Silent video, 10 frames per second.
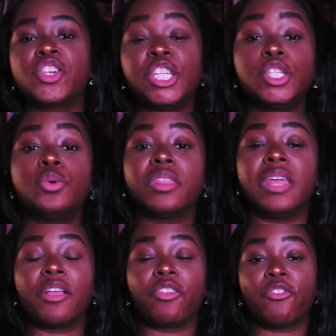she's doing
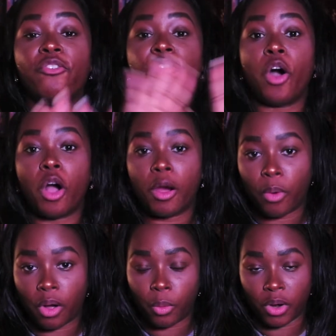things far
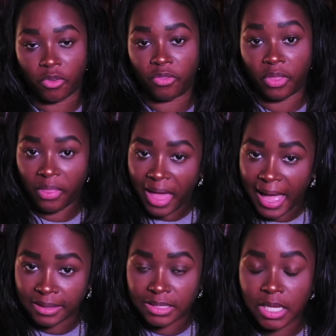more worse than
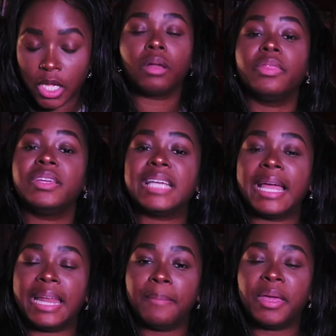that. The
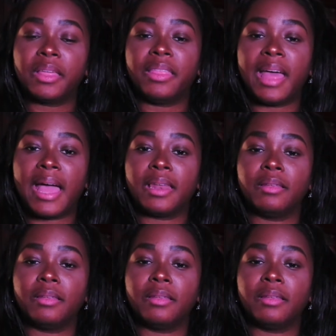dynamic that,